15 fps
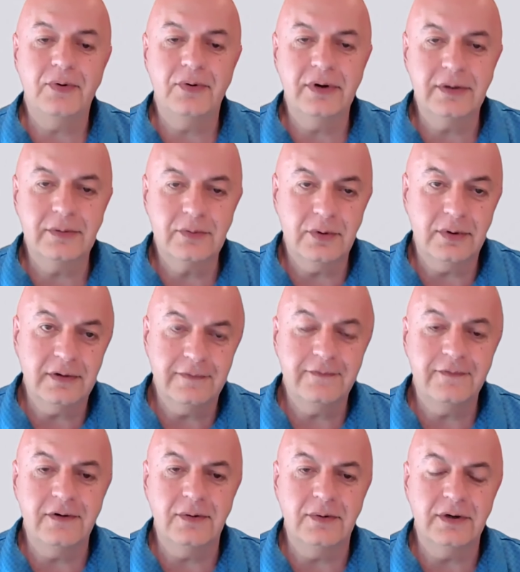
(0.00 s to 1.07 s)
point going
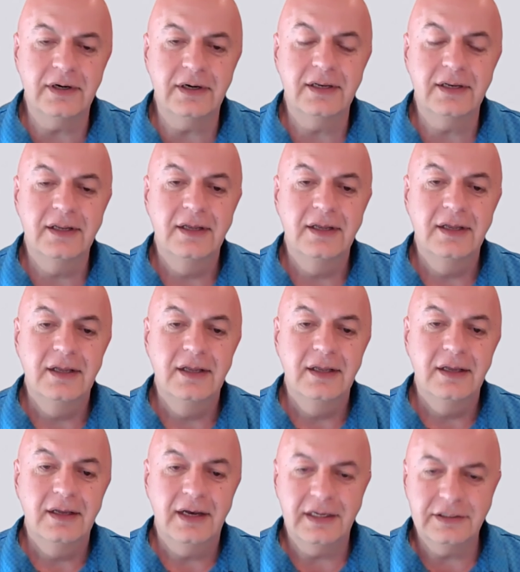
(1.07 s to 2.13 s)
forward,
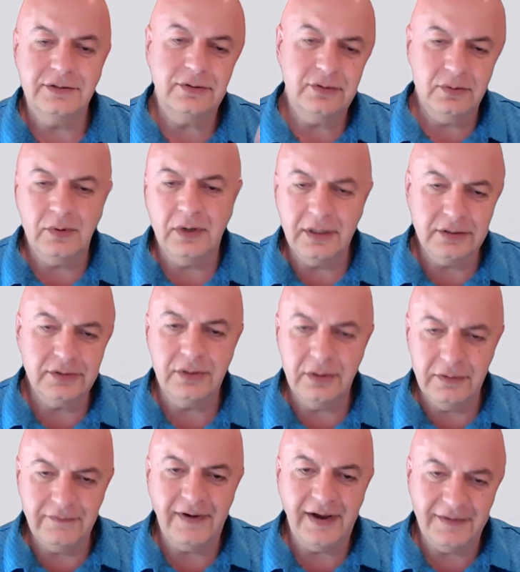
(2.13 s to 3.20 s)
as you do 1,
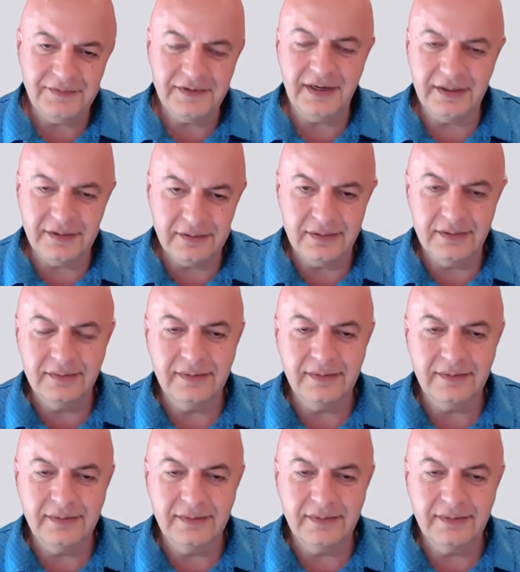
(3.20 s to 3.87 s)
2, 5, 10,